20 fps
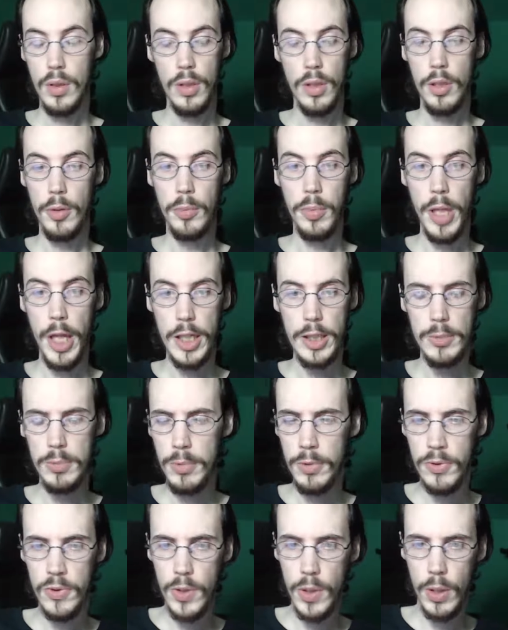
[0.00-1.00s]
The
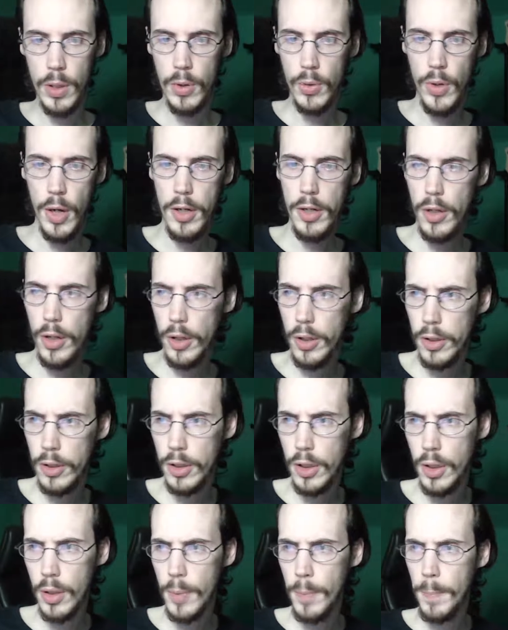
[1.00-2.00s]
blacksmith's granddaughter.
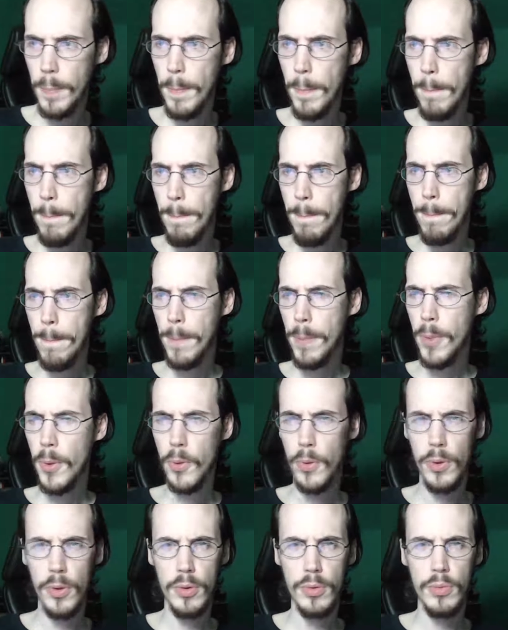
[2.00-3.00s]

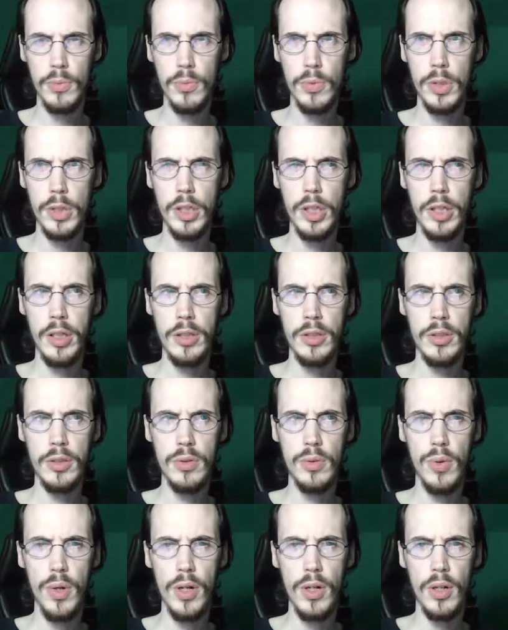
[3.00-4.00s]
Or was she his
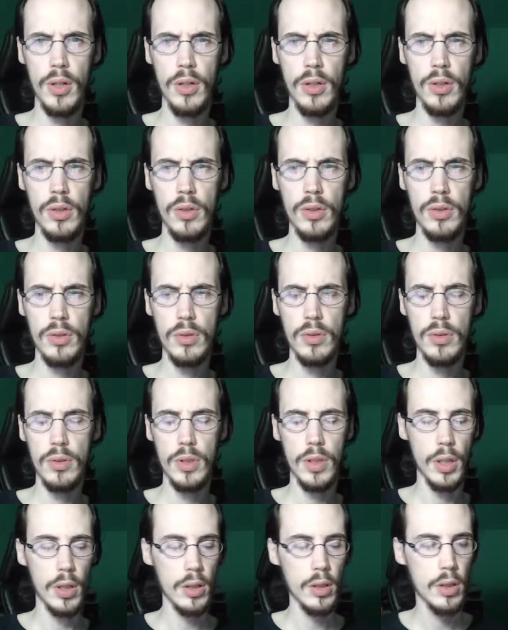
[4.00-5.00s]
granddaughter?
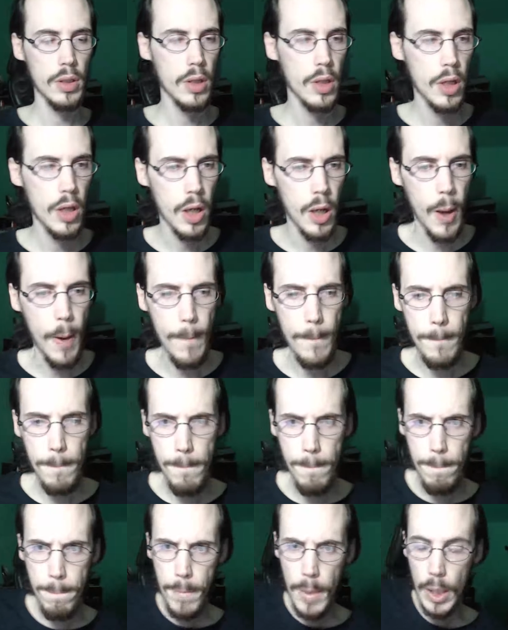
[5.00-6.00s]
Yeah.
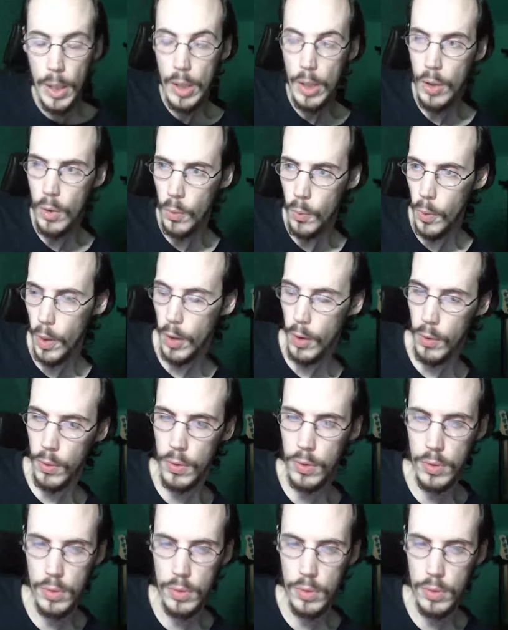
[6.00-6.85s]
Wow.